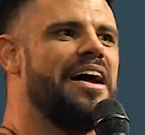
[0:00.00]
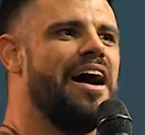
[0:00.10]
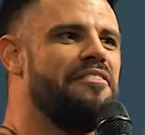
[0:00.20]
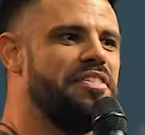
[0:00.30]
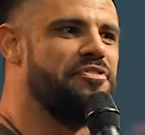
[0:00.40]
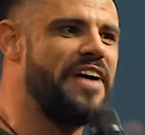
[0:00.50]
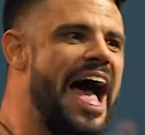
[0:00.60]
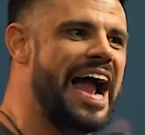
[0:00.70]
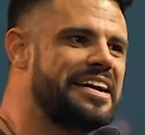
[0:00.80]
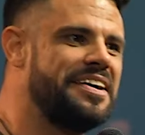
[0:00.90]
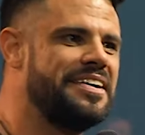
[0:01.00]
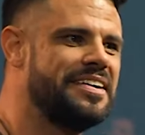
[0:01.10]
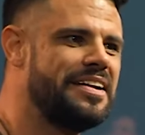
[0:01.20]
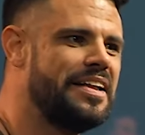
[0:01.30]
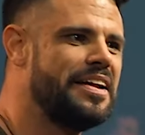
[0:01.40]
of the fact
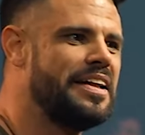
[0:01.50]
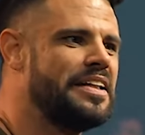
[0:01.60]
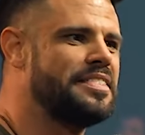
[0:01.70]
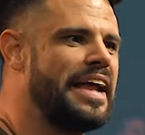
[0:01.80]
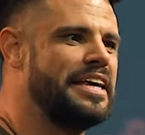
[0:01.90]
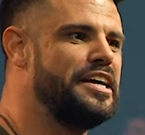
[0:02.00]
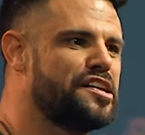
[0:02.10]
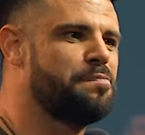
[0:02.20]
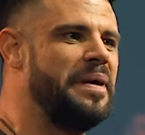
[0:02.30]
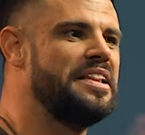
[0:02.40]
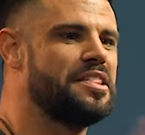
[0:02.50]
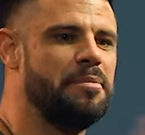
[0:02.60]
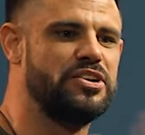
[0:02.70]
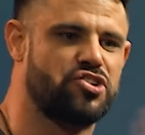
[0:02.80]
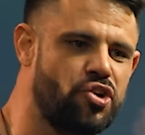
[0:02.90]
that he spent the
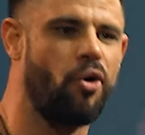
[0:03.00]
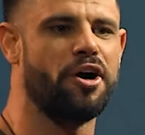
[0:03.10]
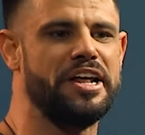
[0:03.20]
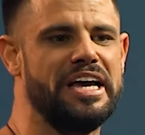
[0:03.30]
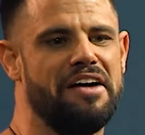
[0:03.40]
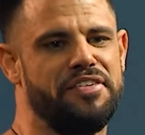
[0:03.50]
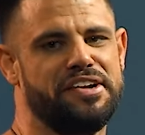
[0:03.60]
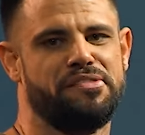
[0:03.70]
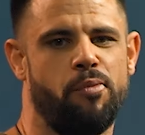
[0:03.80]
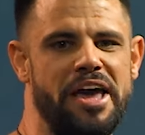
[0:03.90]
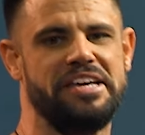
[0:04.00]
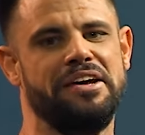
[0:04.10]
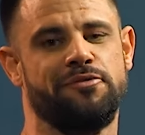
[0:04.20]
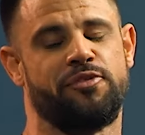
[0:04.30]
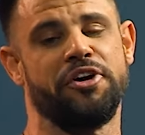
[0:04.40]
majority of his
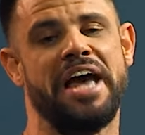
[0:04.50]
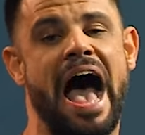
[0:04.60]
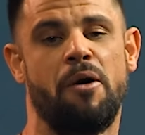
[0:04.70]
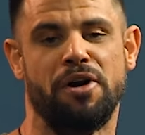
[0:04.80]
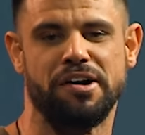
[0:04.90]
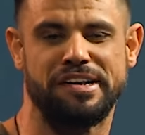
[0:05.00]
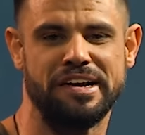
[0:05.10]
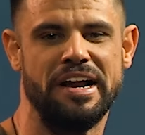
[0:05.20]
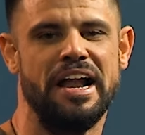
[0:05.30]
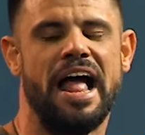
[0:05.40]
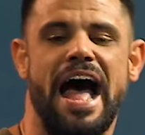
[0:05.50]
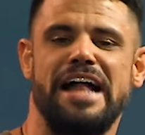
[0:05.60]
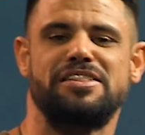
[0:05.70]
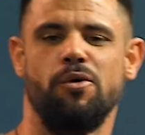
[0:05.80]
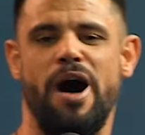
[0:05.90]
waking free hours
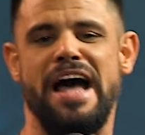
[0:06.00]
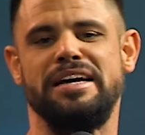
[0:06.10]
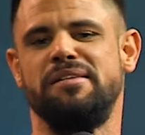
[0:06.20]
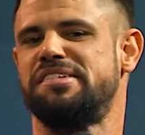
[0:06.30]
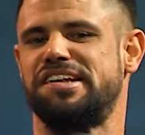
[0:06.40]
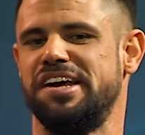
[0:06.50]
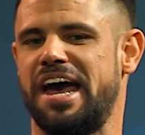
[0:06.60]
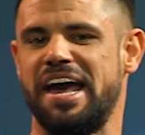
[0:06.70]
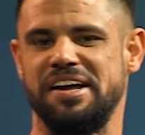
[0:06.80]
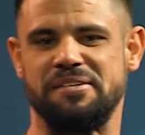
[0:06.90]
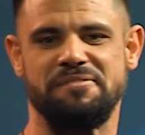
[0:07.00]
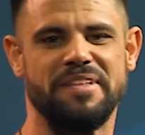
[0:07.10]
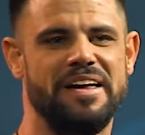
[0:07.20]
at the Y M C A.